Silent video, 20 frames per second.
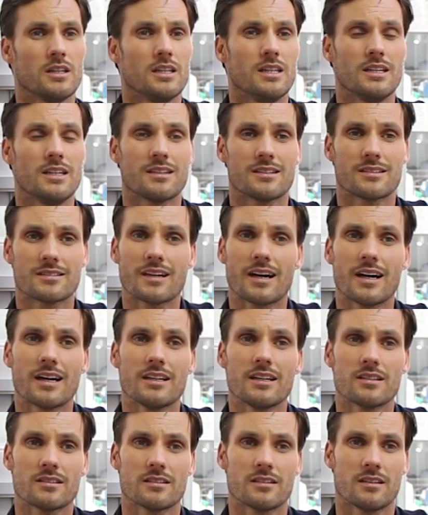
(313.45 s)
each
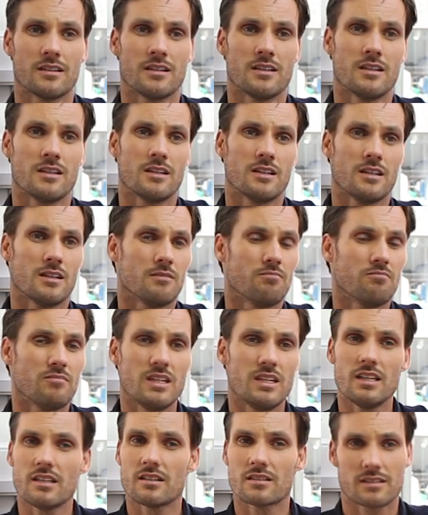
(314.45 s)
size,
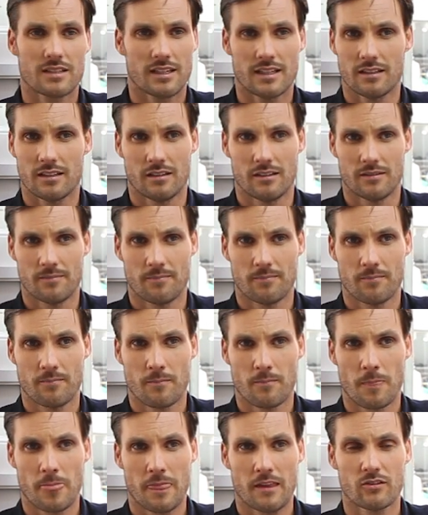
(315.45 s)
each style.
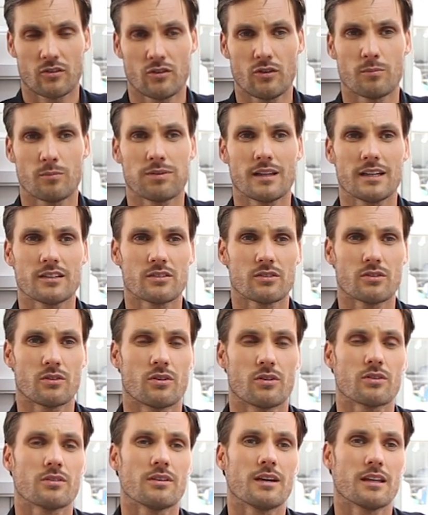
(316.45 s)
So you place an
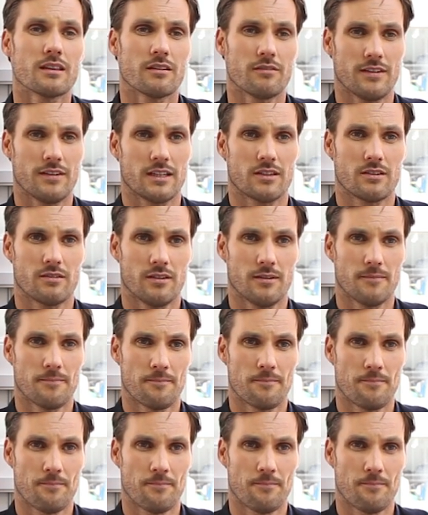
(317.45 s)
order at the factory.